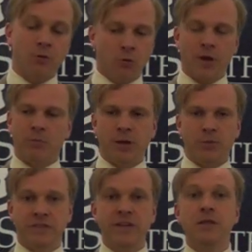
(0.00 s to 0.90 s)
although
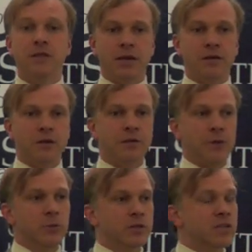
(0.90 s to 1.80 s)
people did think that
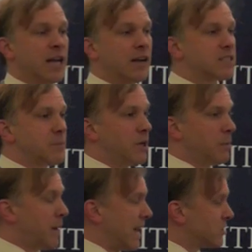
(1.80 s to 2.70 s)
they would have some
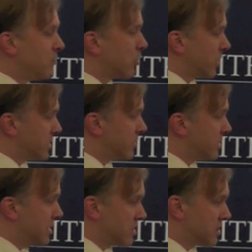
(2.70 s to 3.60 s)
impact on
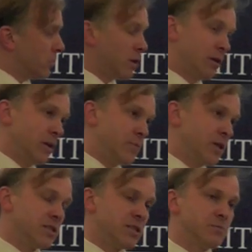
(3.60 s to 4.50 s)
productivity and so on,
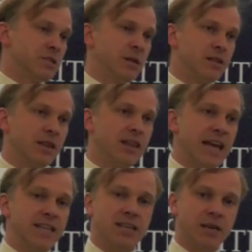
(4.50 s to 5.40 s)
it seems to me that
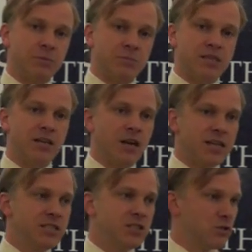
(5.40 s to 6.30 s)
later, perhaps in the
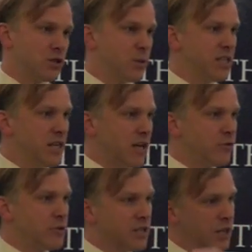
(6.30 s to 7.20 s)
90s,
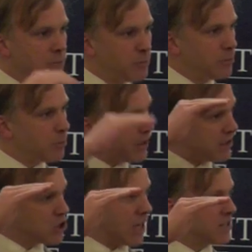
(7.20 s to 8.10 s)
2000s, people
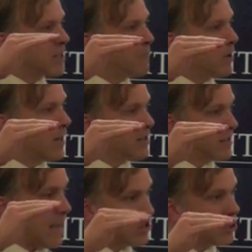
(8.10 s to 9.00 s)
then changed their minds,
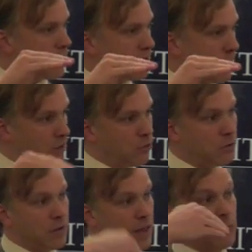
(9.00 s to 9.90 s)
and actually they
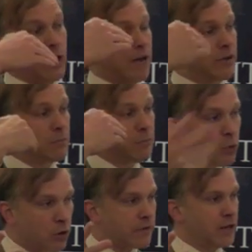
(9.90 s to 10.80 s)
thought that they were having
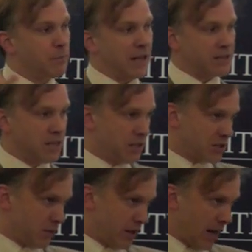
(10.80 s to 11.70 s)
more of an impact.
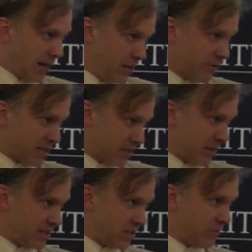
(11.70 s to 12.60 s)
So they
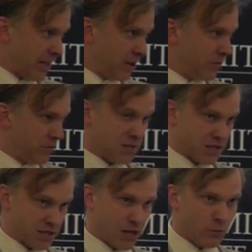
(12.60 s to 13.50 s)
underestimated the value of them to
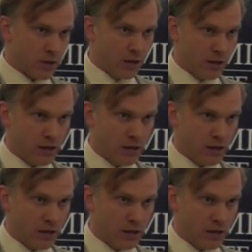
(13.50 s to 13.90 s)
start with,